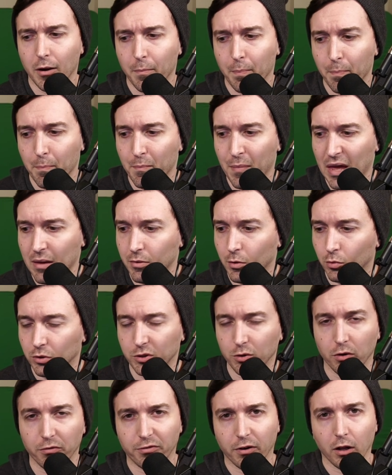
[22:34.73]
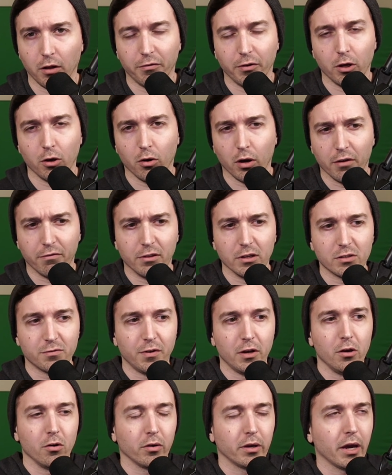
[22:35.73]
Maybe we'll do a follow video. If this
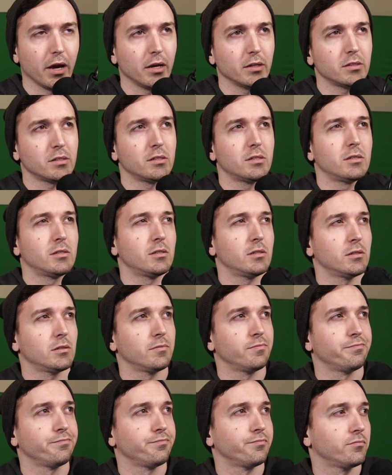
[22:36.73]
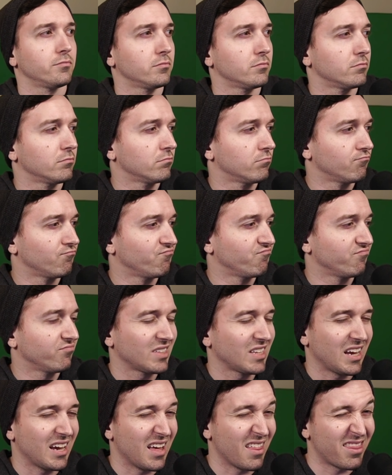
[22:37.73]
video gets
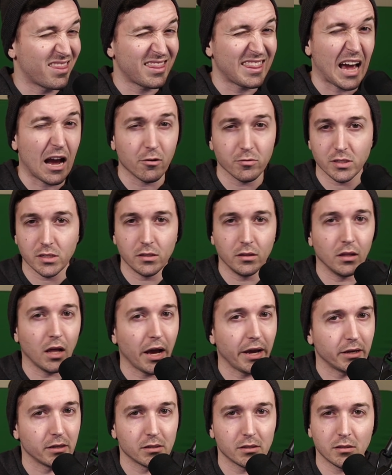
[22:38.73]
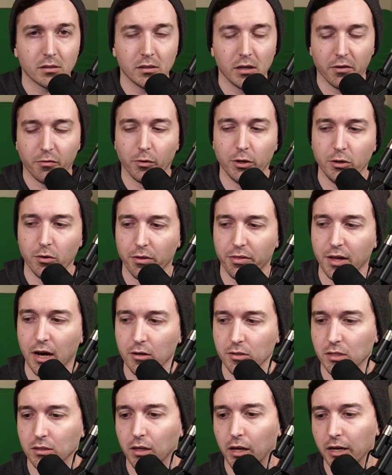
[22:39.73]
1,000 likes, if we do
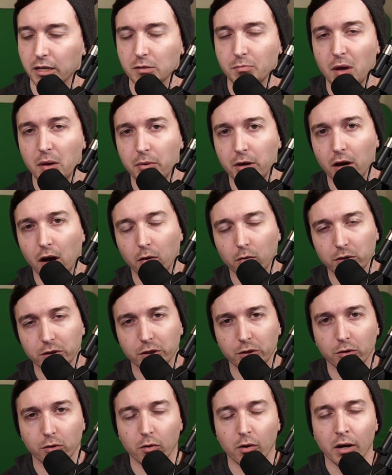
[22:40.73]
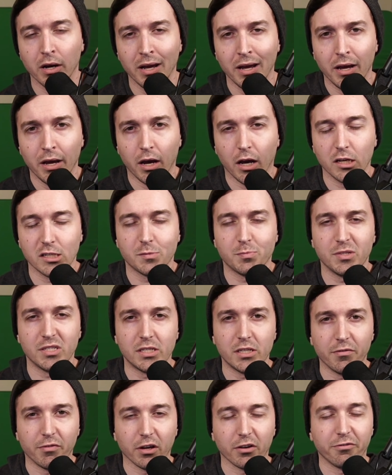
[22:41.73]
1,000 likes, maybe I will do a
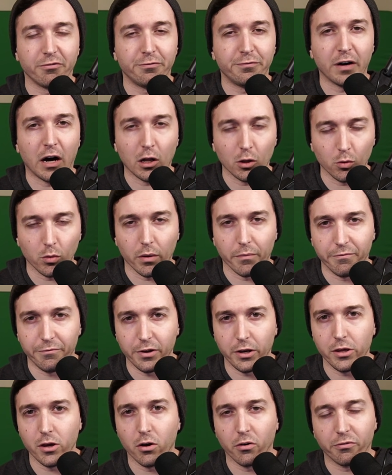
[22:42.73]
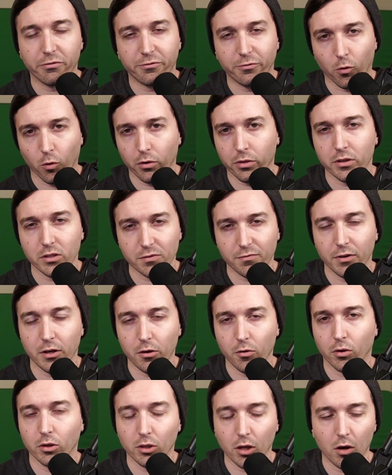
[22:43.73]
specific follow-up video for this
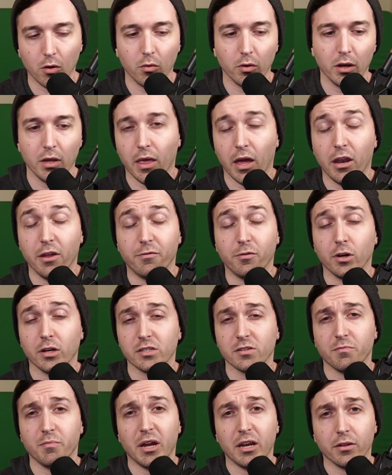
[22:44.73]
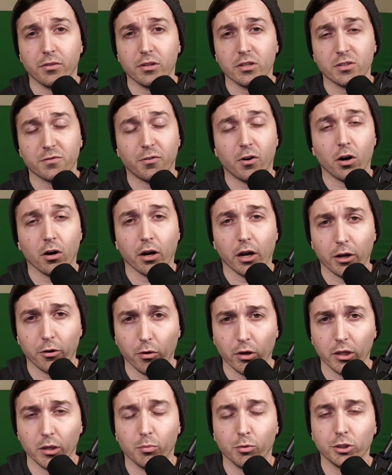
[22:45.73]
video alone. And if you guys have made it this far, I
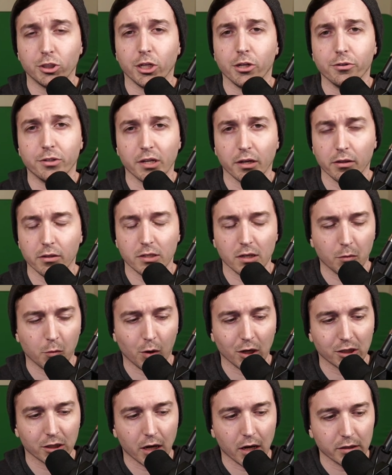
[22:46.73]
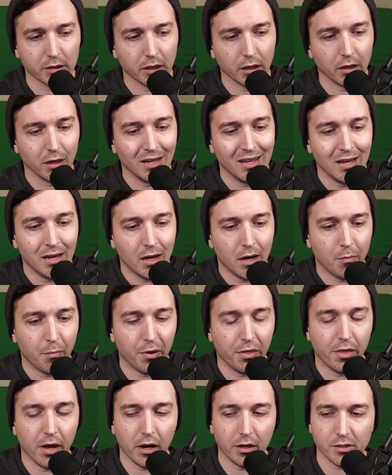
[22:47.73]
greatly appreciate you taking the time to watch the content. But
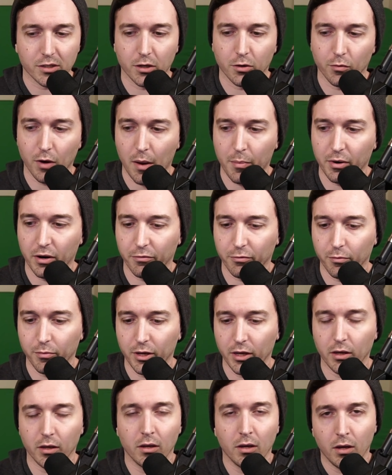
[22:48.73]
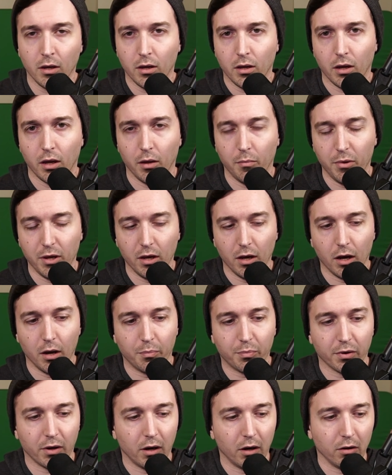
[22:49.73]
that is going to wrap it up for me. Hit me
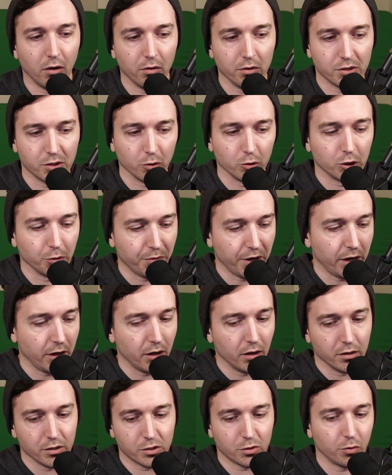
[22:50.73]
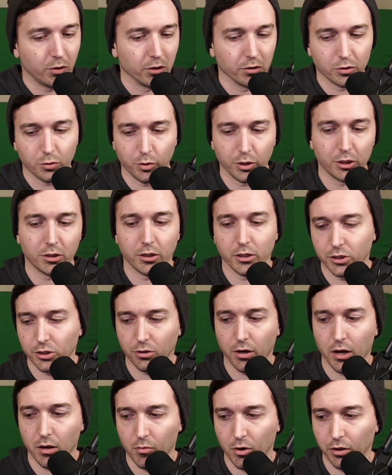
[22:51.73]
up on all the social medias, Twitter, Twitch,
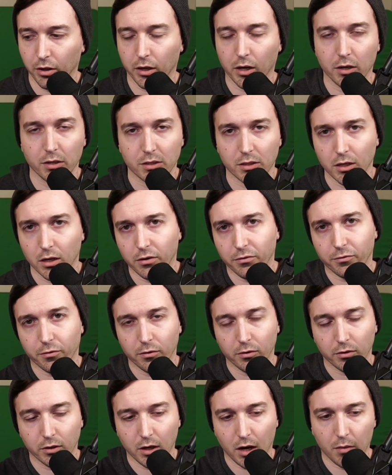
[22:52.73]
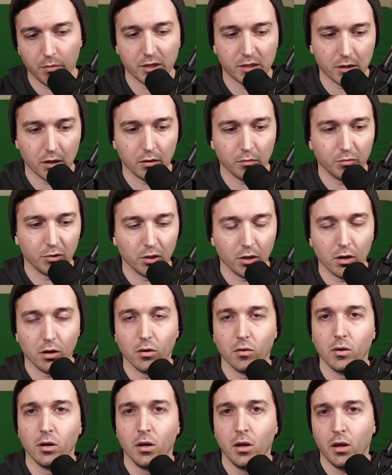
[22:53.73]
Instagram, all that kind of stuff. Comments down
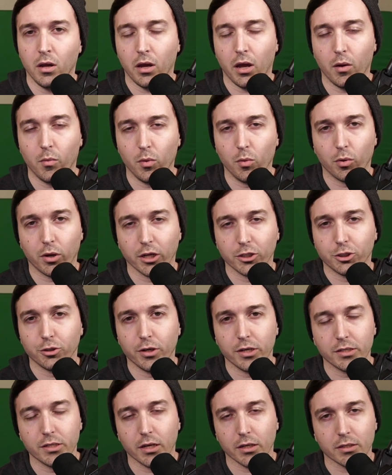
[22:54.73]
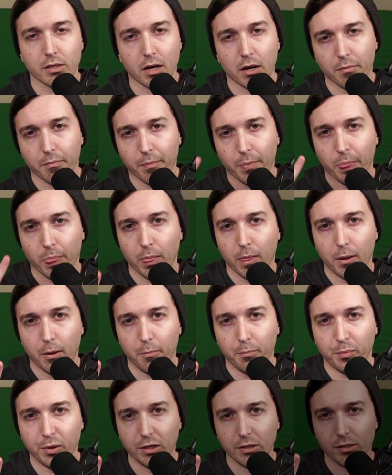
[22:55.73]
below, and we will catch you guys next time.
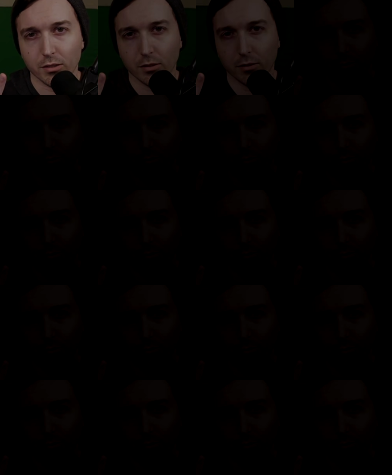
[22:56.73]
Peace.